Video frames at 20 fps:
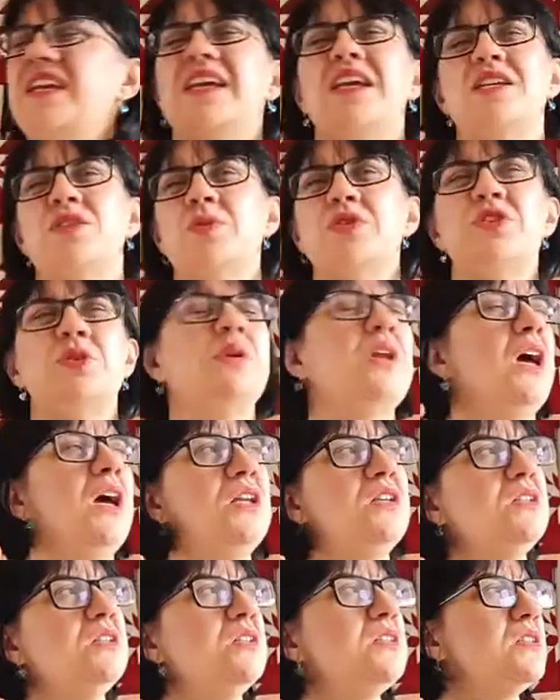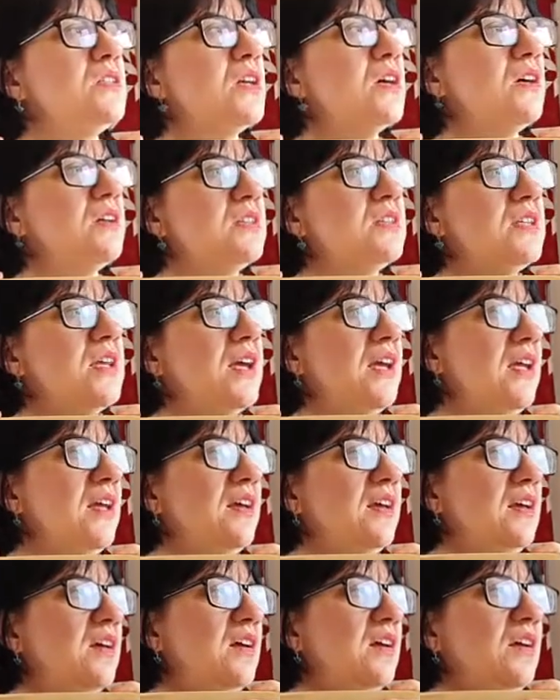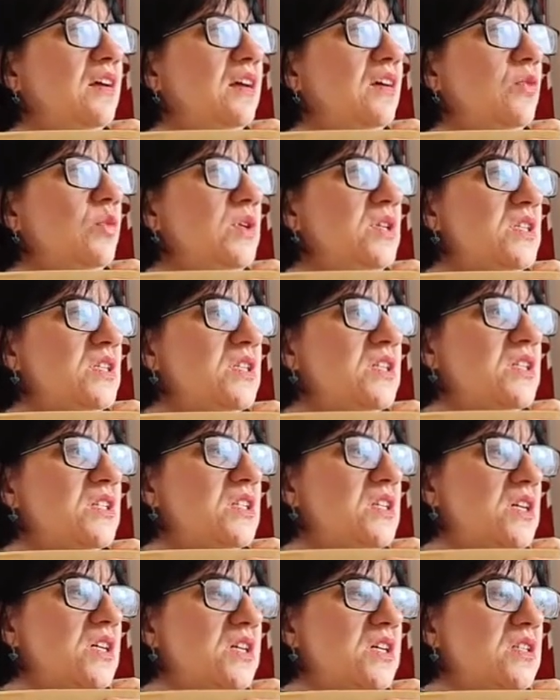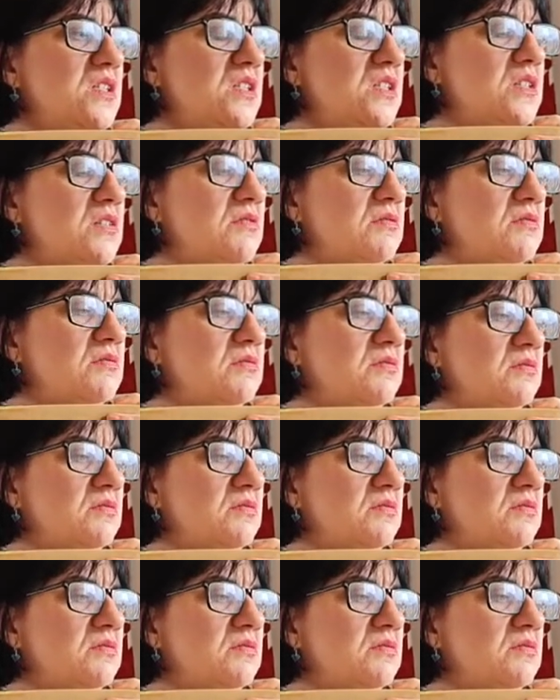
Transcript: I'm thinking because we're doing a hunter's star today. we done stars?